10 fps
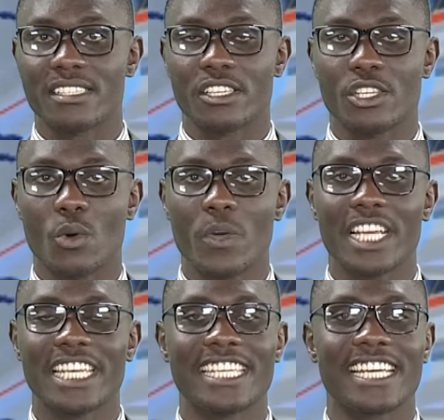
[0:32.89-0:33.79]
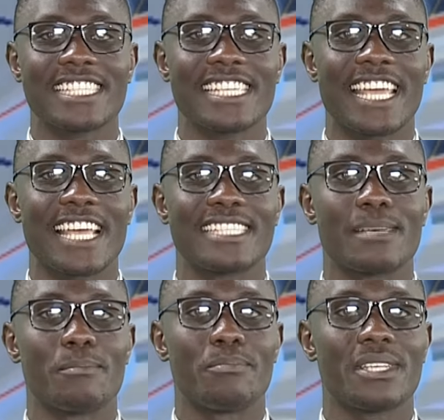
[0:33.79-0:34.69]
your weekly cutting-edge
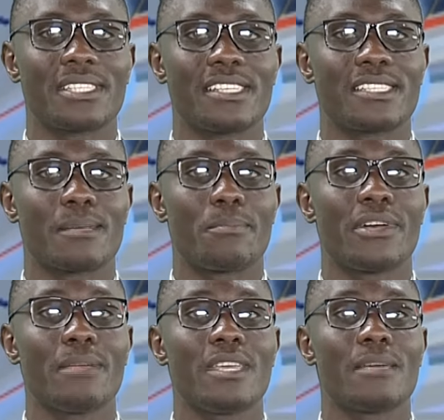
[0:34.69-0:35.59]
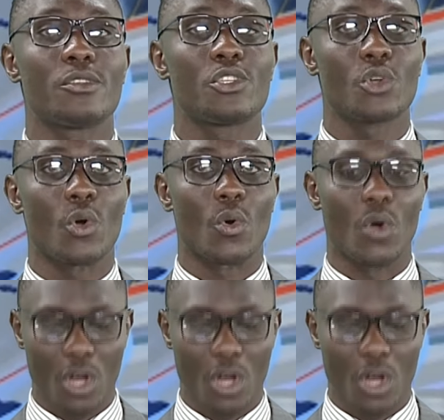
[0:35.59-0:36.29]
business premium show,